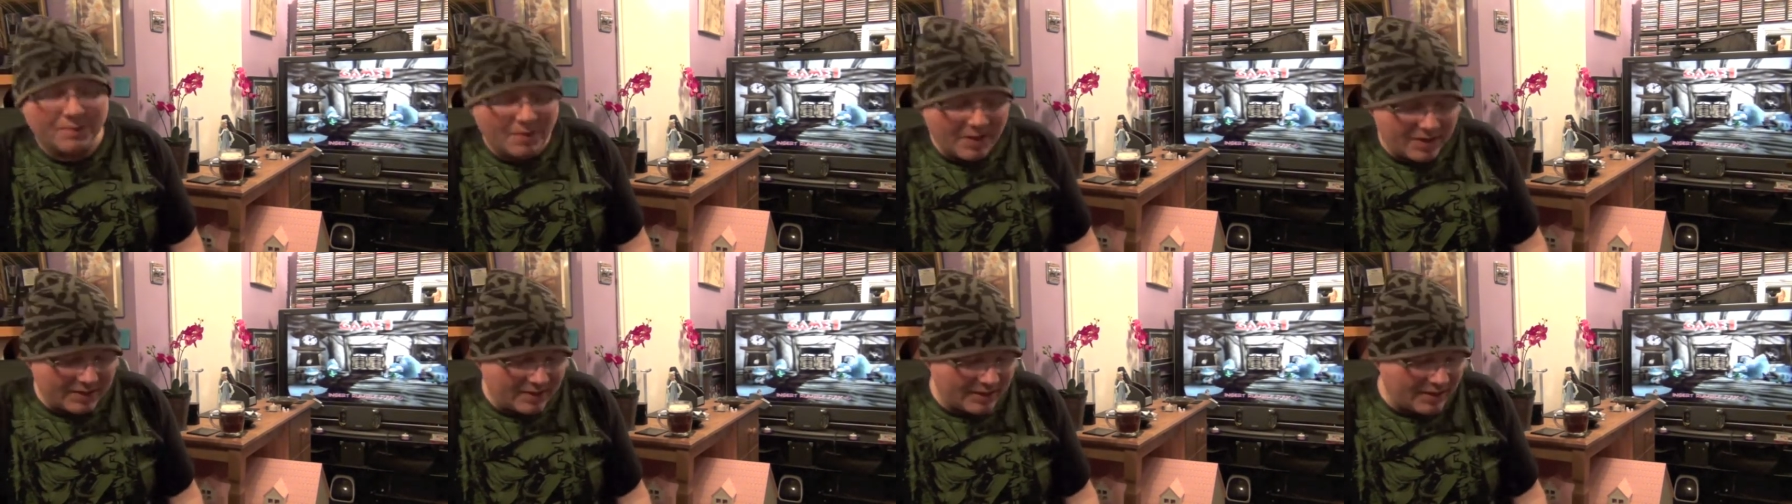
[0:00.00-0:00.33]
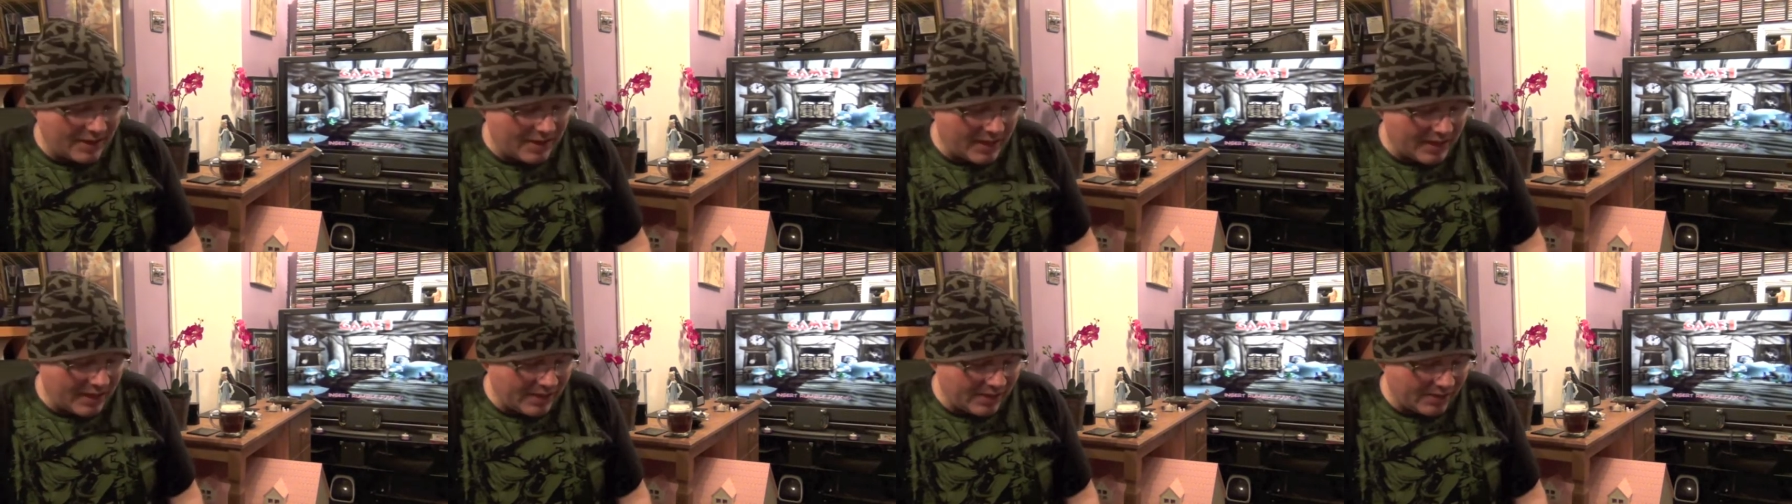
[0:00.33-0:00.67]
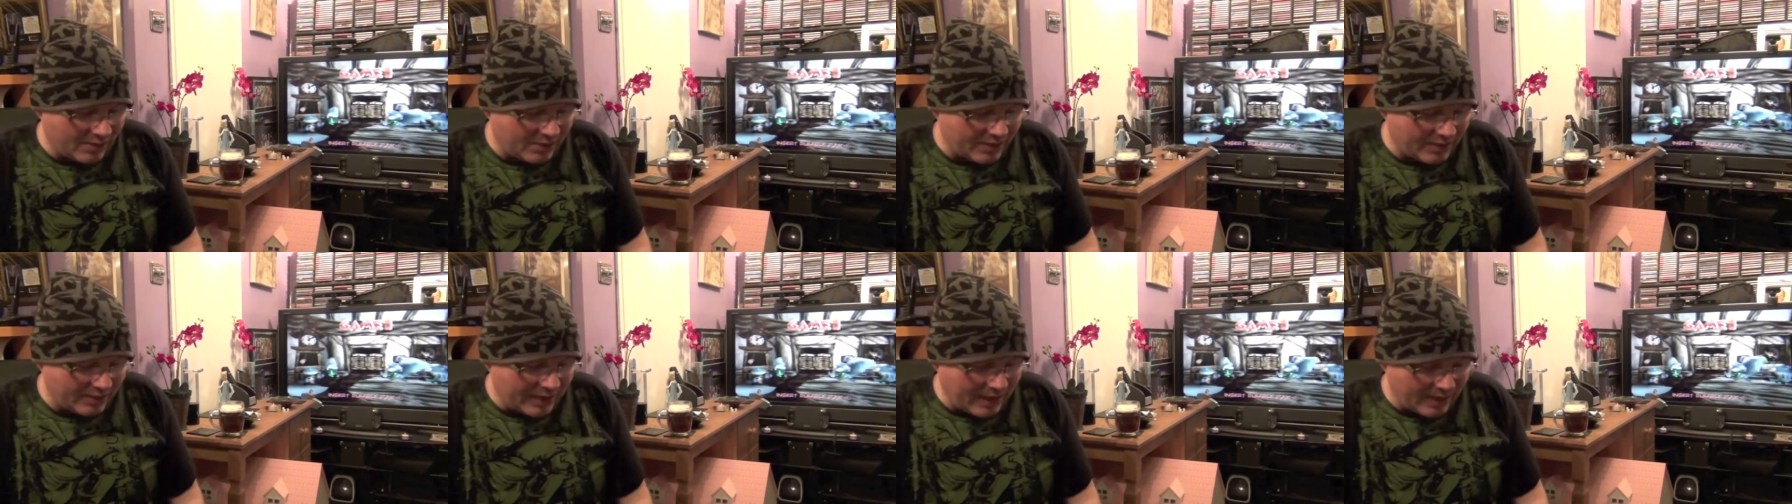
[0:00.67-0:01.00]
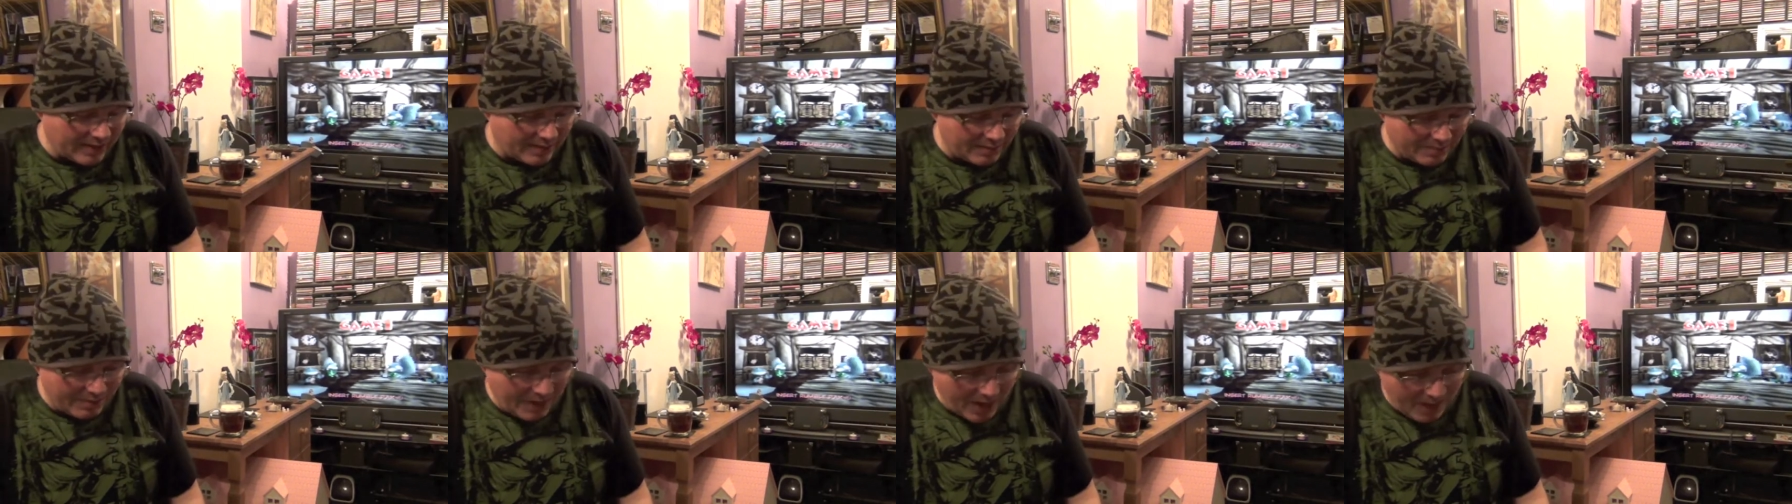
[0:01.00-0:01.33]
but he sorted
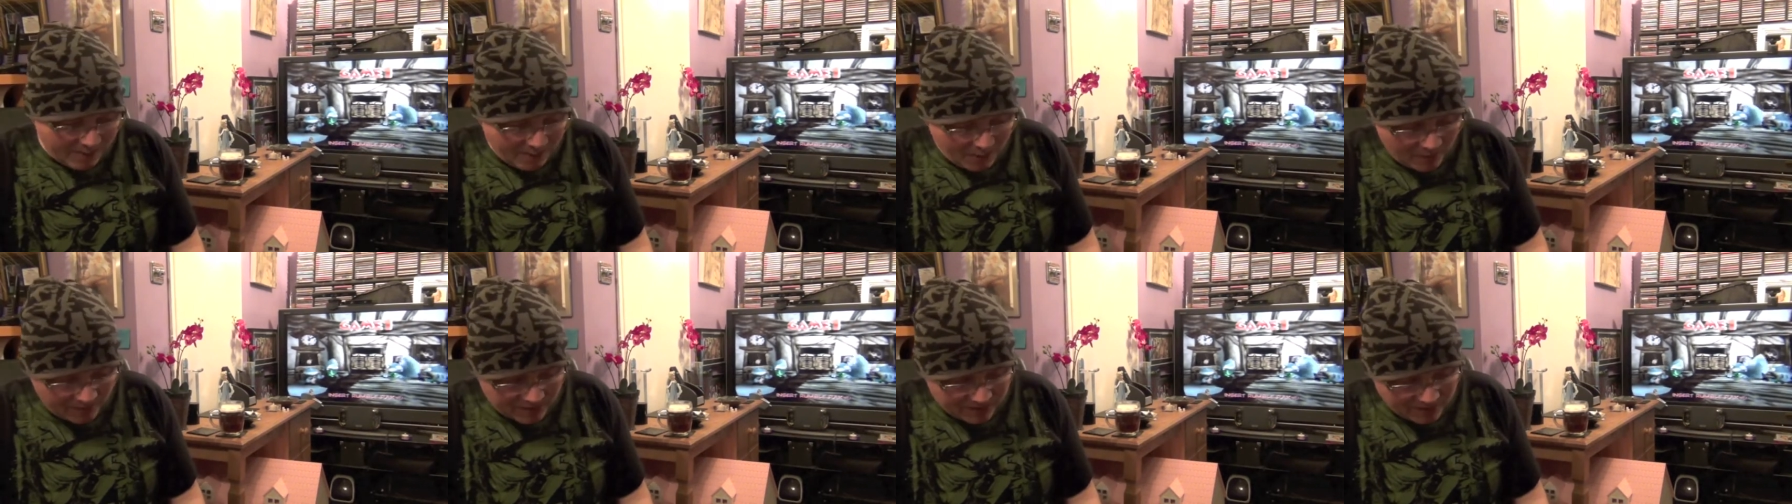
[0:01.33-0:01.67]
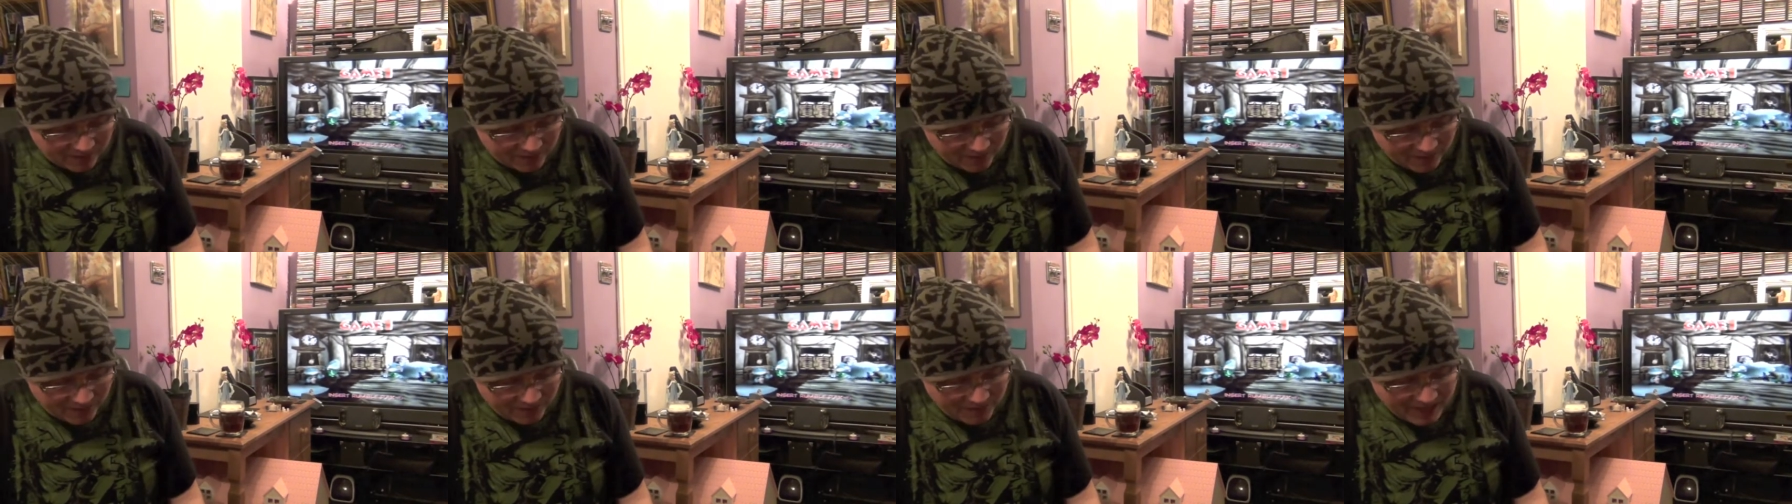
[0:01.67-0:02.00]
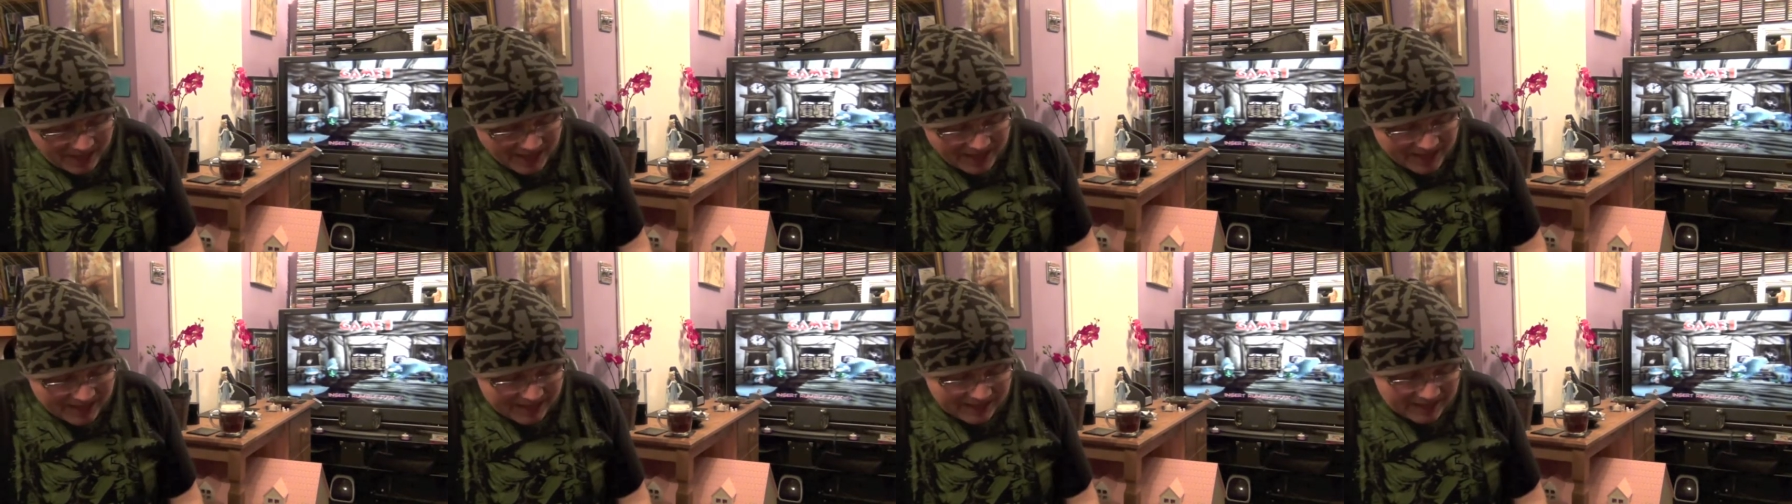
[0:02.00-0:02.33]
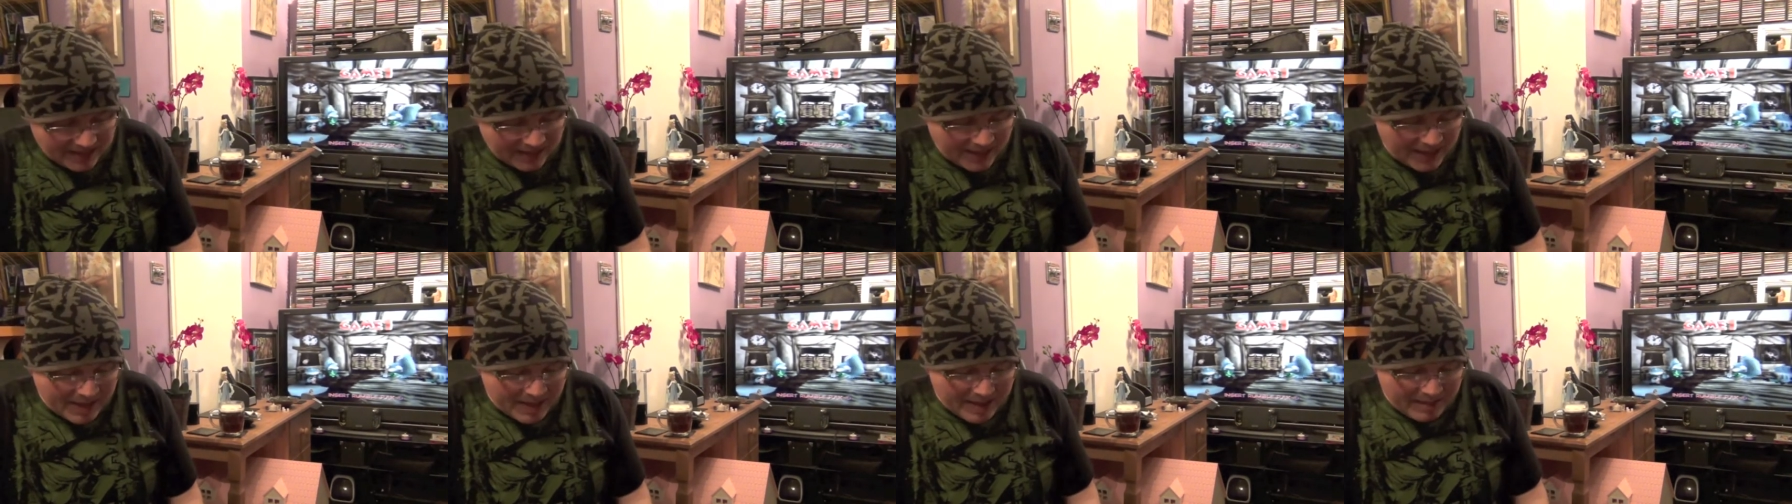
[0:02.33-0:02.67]
out some better boxes for me, and